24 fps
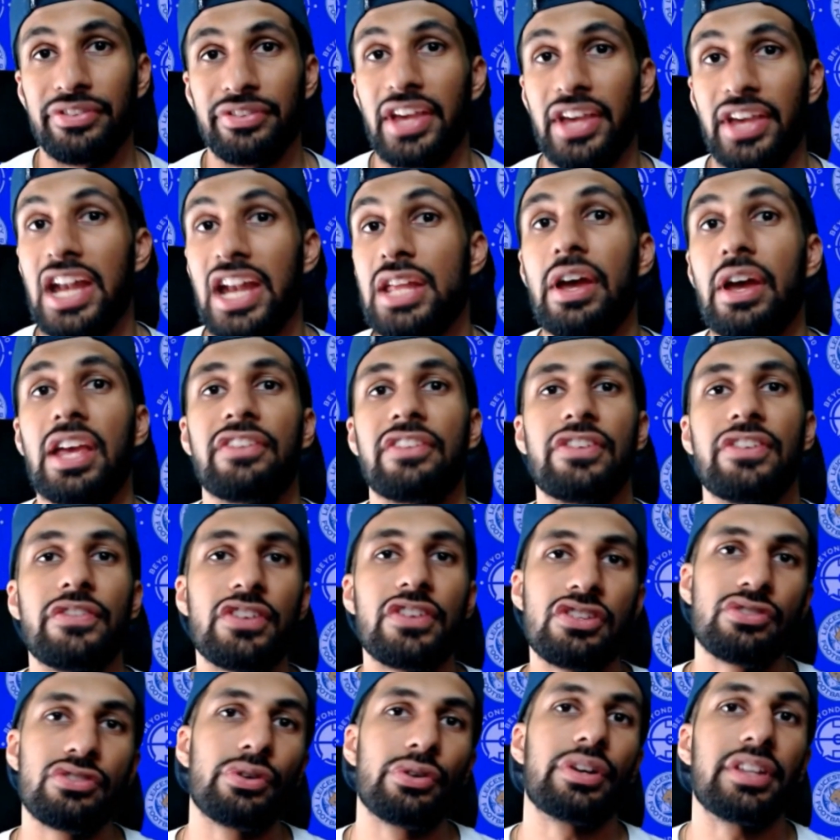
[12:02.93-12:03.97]
Anyway, if you've
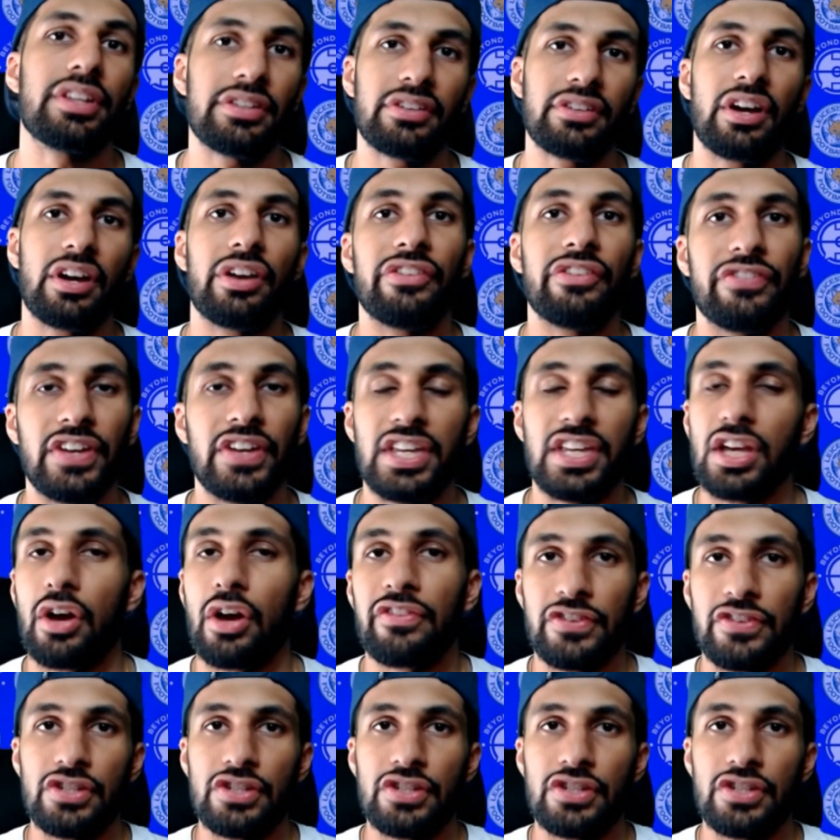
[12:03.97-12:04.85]
enjoyed this kind of video, if you